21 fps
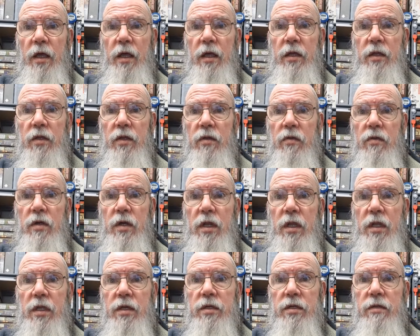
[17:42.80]
you
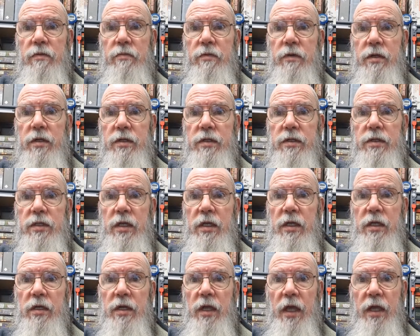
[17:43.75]
need to be
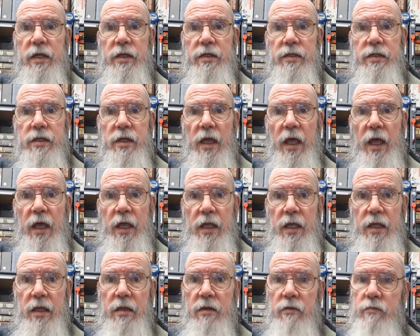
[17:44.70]
seen as
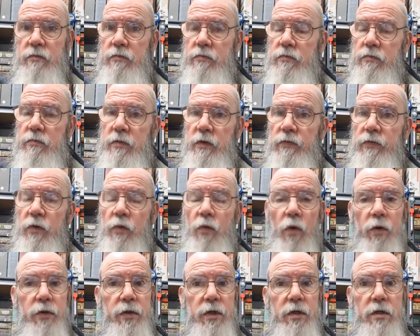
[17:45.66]
a, if you're
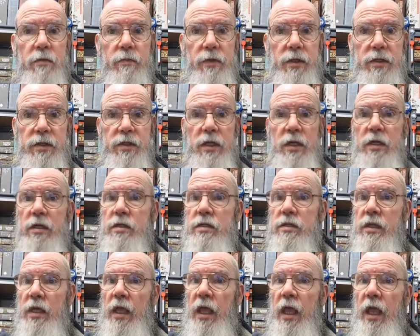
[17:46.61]
wanting to be seen as
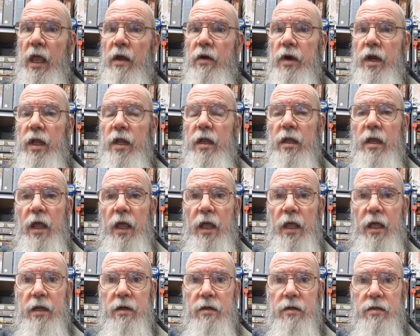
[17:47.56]
a caring
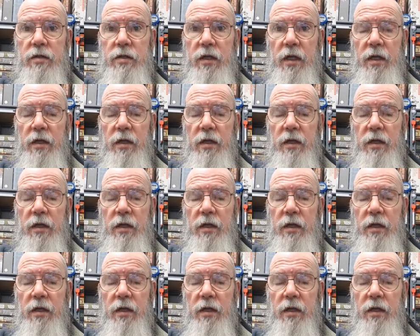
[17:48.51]
and